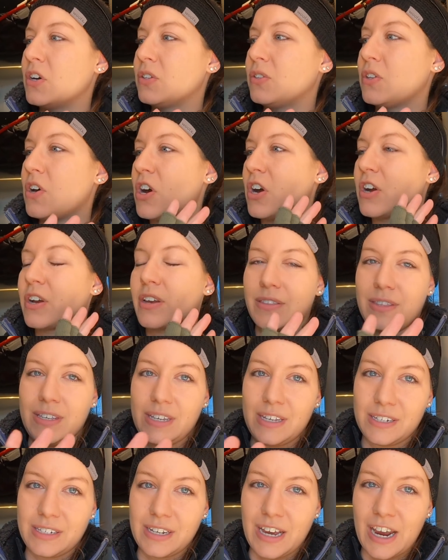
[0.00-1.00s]
along
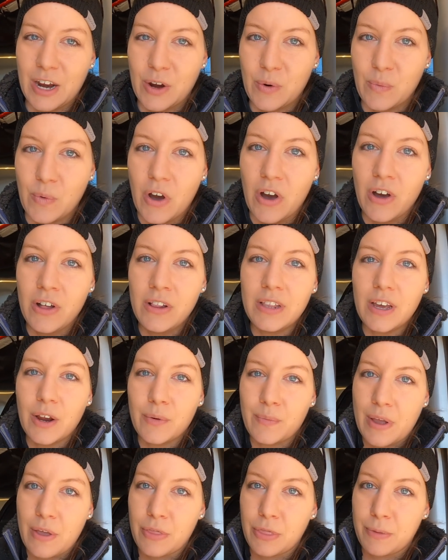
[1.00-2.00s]
the entire wall
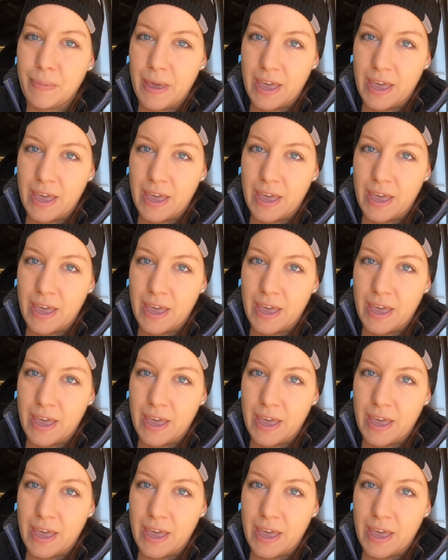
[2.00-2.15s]
around the